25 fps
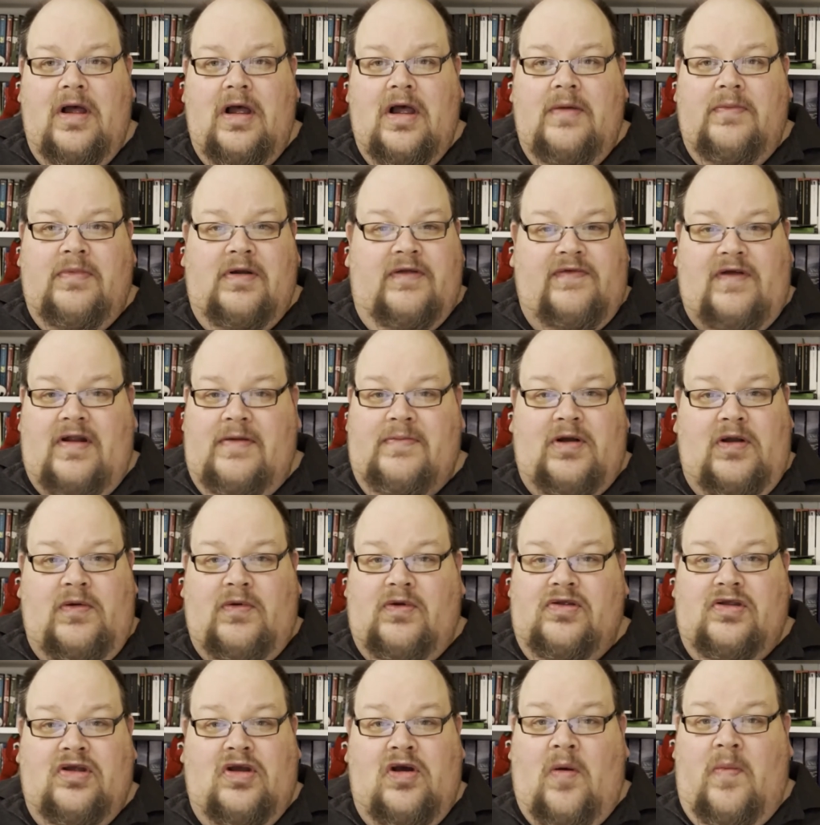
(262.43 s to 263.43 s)
But if anybody
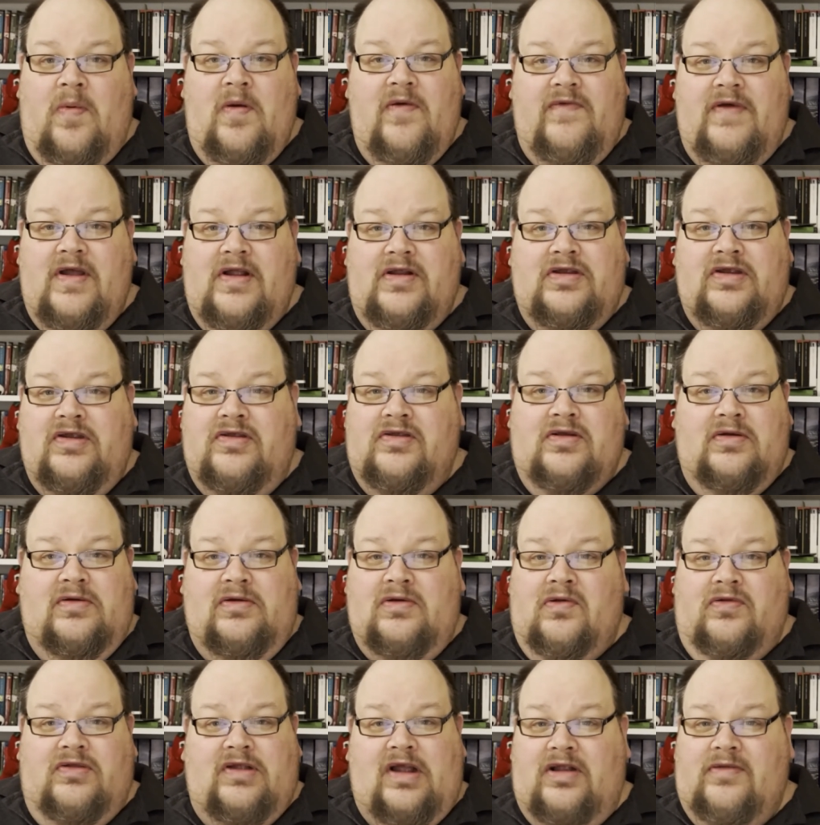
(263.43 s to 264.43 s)
wants a copy of it, just
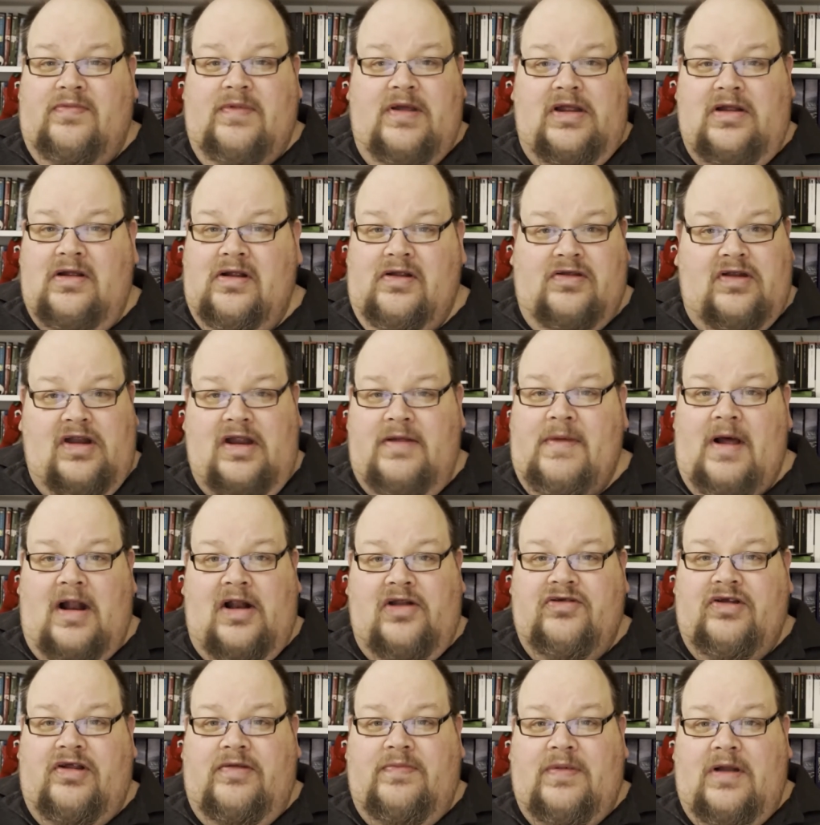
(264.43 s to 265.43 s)
contact me. There's an email
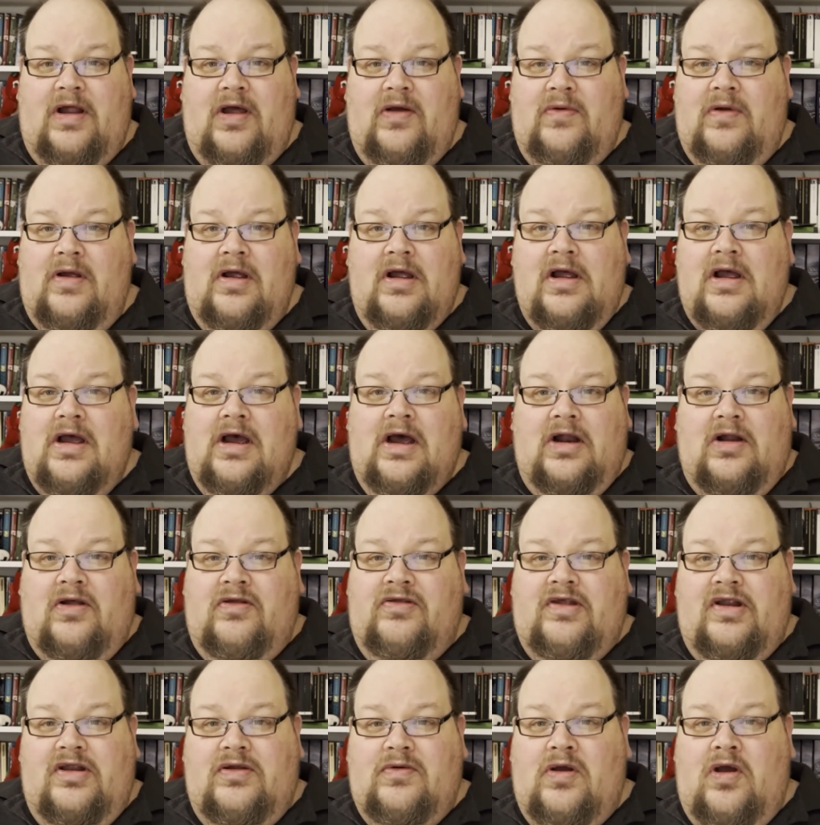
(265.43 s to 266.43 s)
address below and I'll
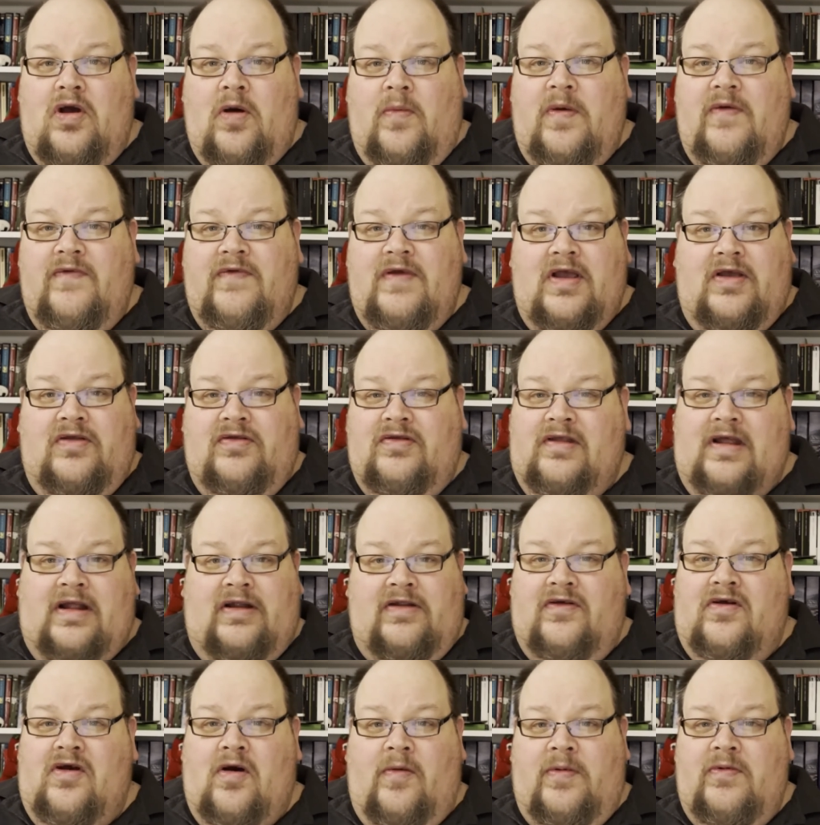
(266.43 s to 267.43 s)
send you a copy of it, because it's out of
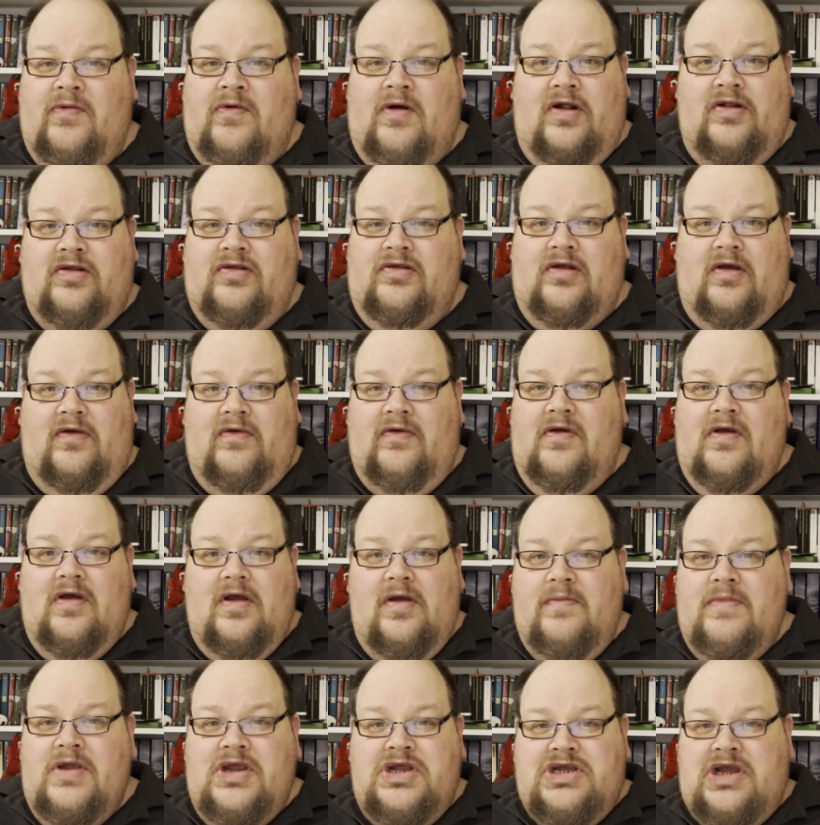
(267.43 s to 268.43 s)
copyright, so
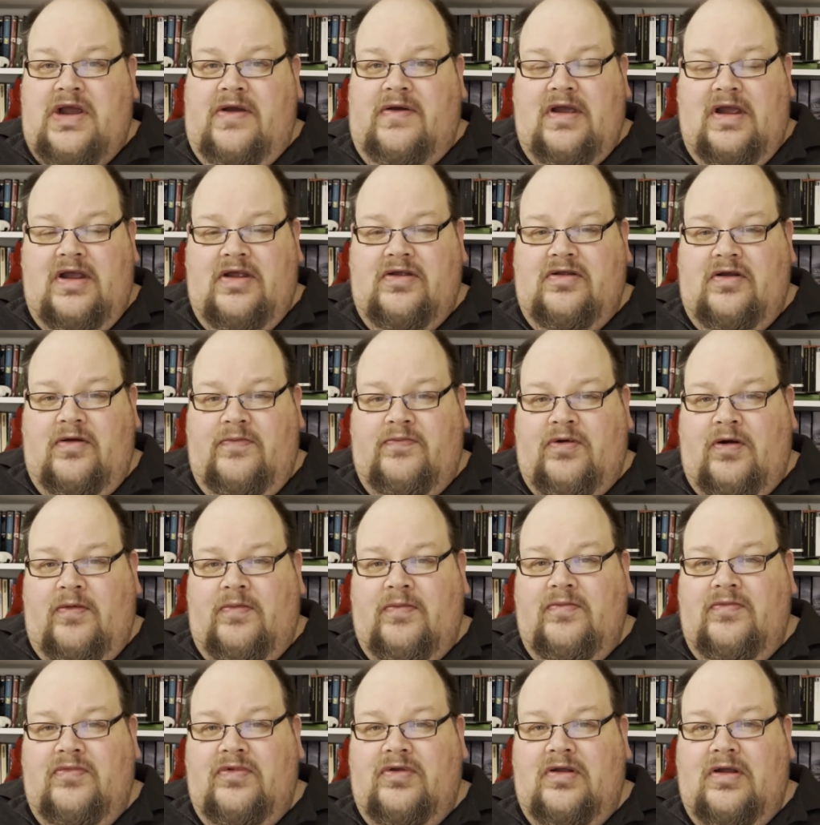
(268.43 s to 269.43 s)
me sharing it is no
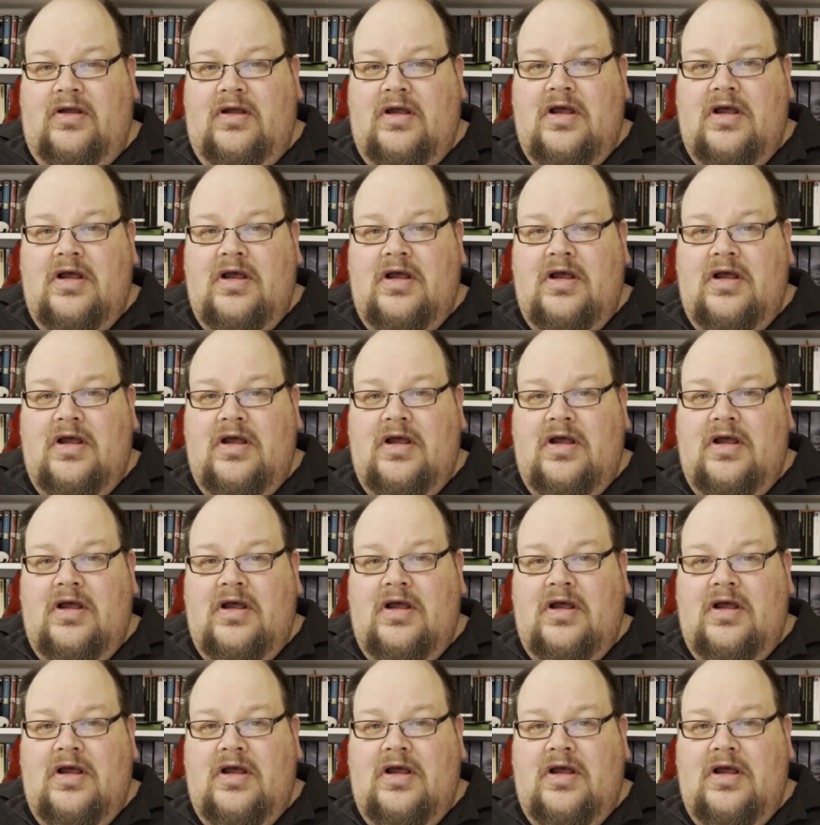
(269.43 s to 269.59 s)
problems.